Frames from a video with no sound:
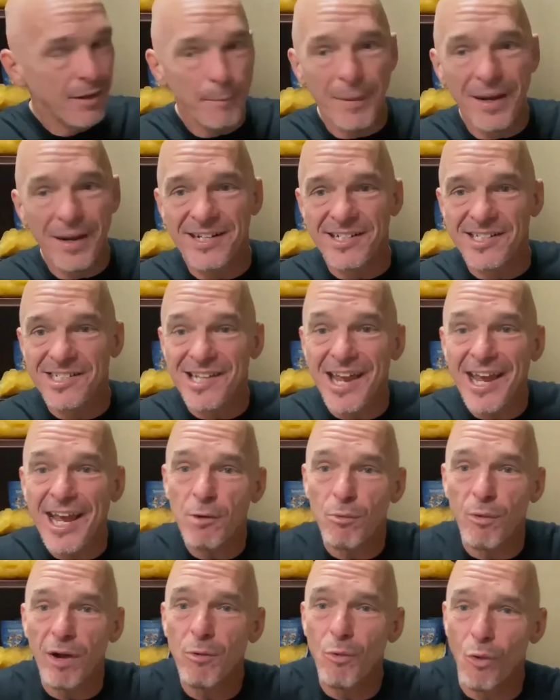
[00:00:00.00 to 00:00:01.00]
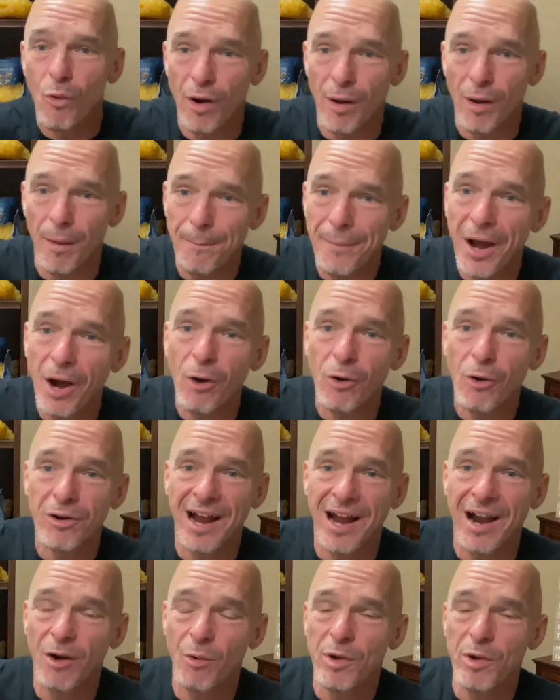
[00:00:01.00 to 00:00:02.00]
but instead we want to poke
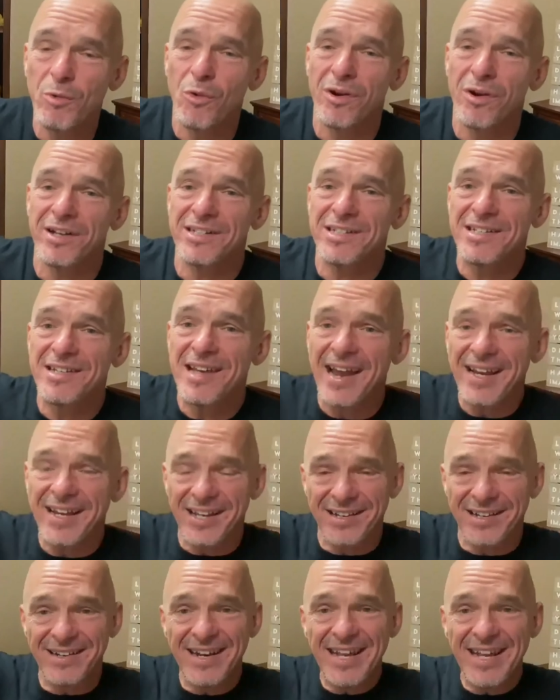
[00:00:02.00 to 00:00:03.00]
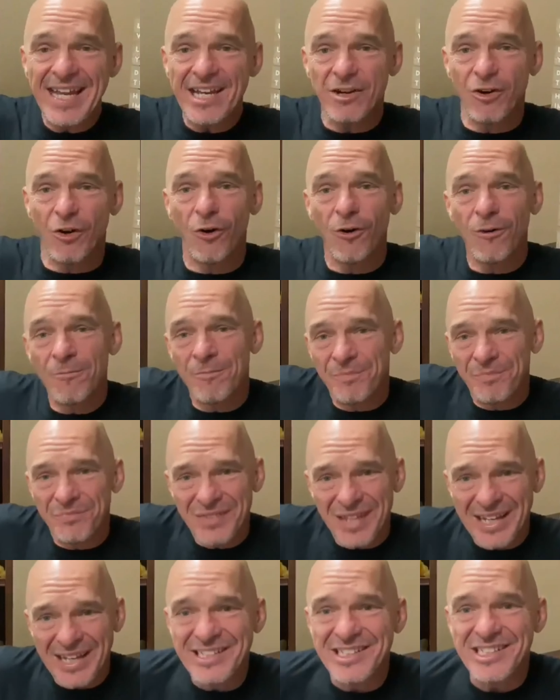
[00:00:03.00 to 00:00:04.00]
out we want to take a needle
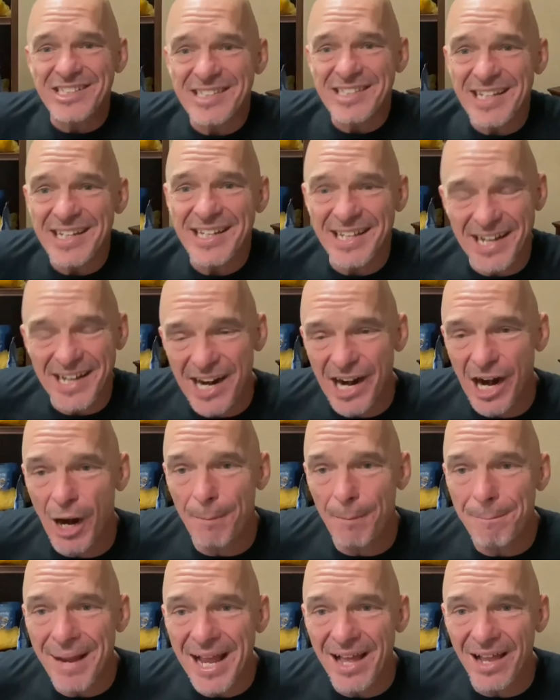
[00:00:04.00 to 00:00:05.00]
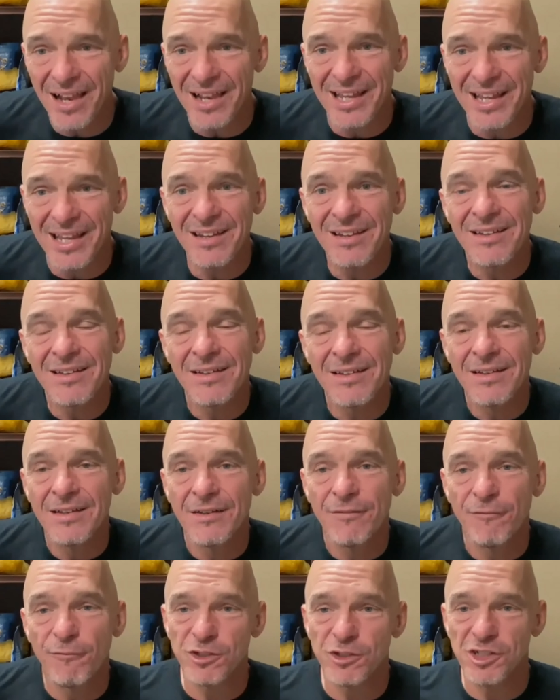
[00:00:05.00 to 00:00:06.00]
and stick it in our belly
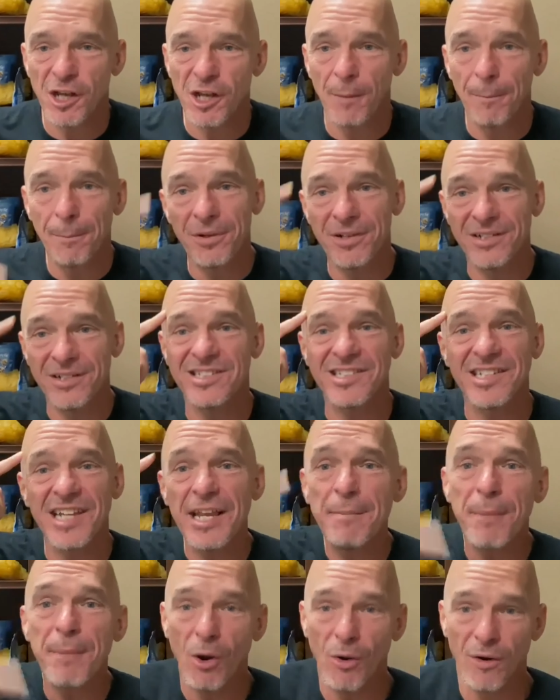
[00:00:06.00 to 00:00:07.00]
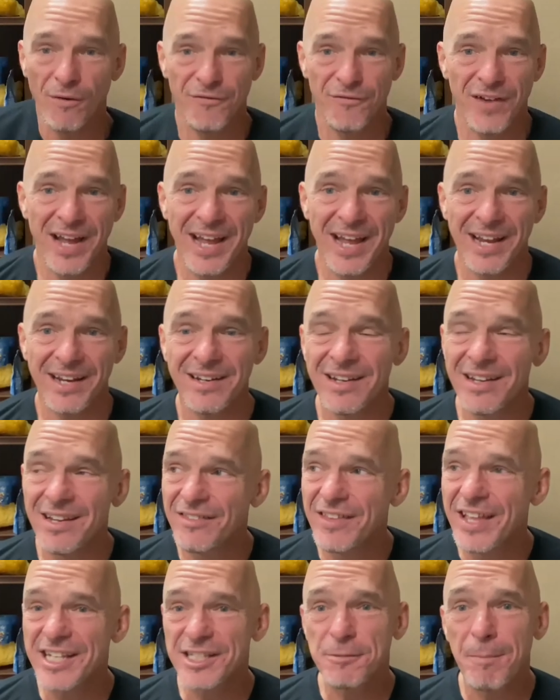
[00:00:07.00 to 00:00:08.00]
for some placebo effect
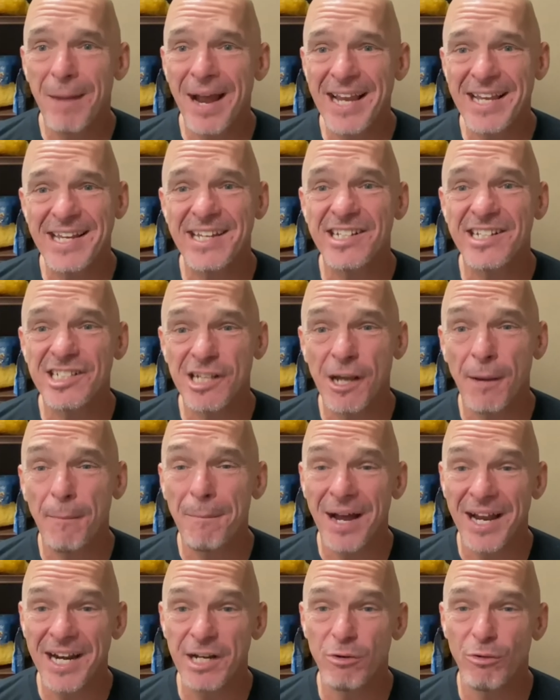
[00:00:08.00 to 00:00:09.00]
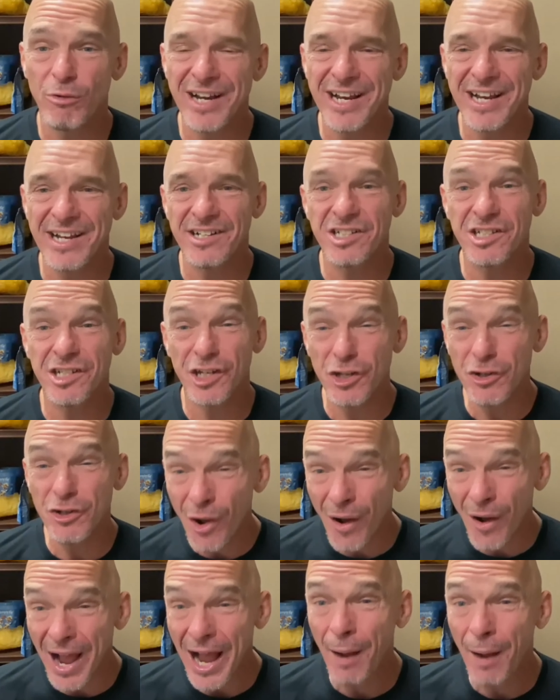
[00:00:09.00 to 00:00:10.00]
that's making somebody rich do you
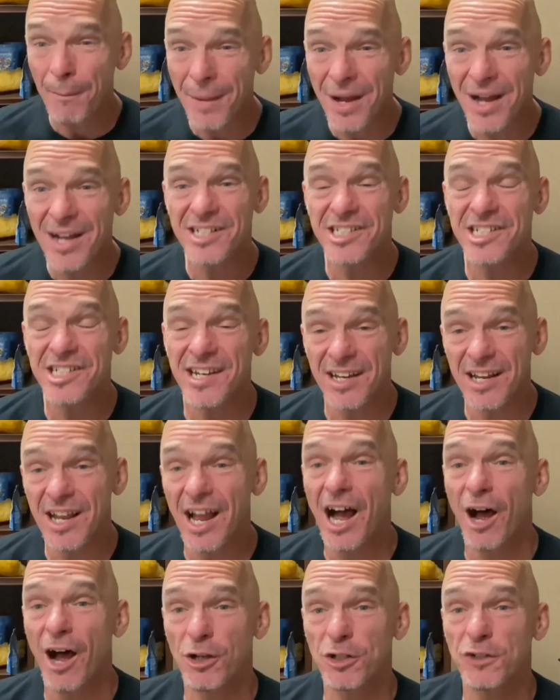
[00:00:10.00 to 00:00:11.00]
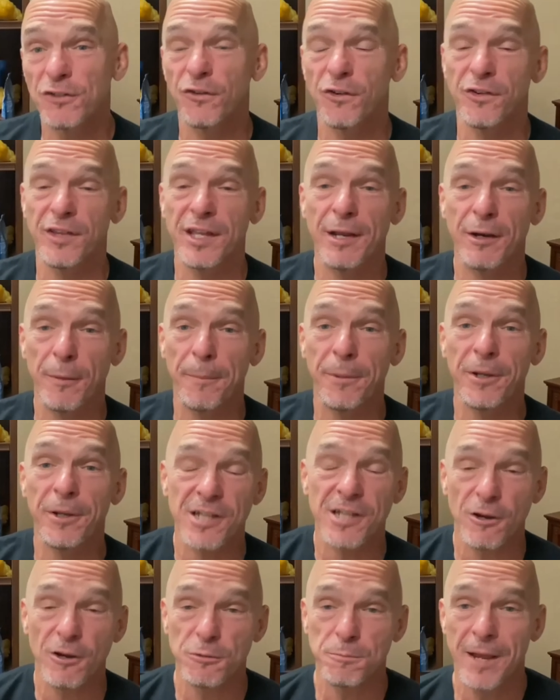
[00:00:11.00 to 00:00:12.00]
know how much it costs for them to put
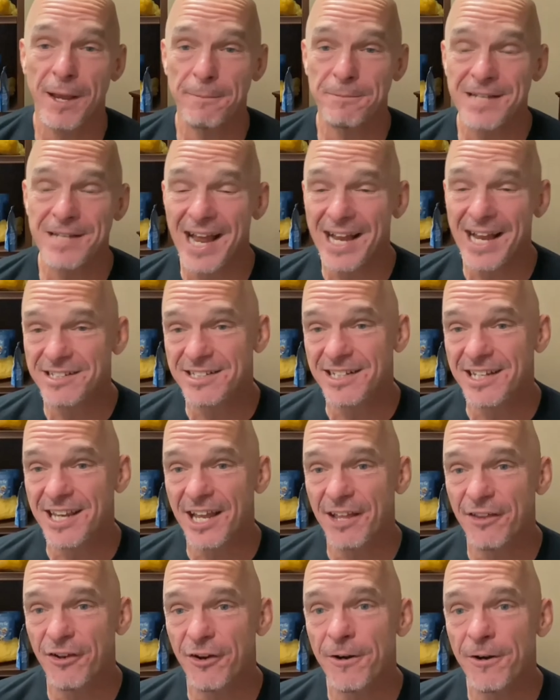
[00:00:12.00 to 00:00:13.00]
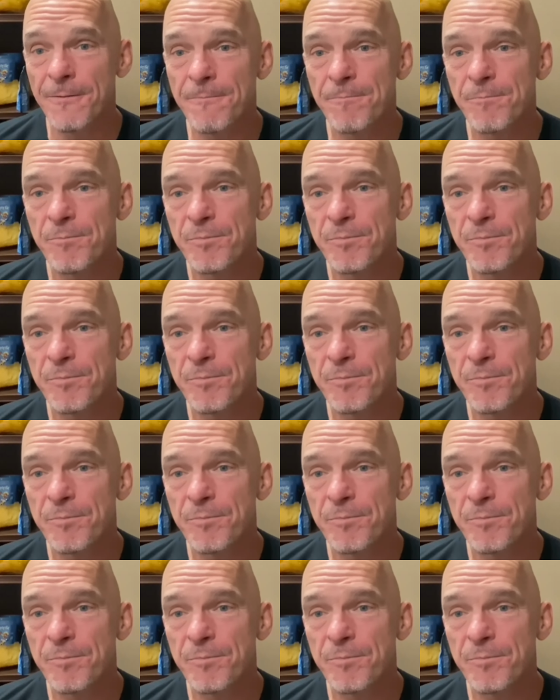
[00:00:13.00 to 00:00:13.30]
those peptides together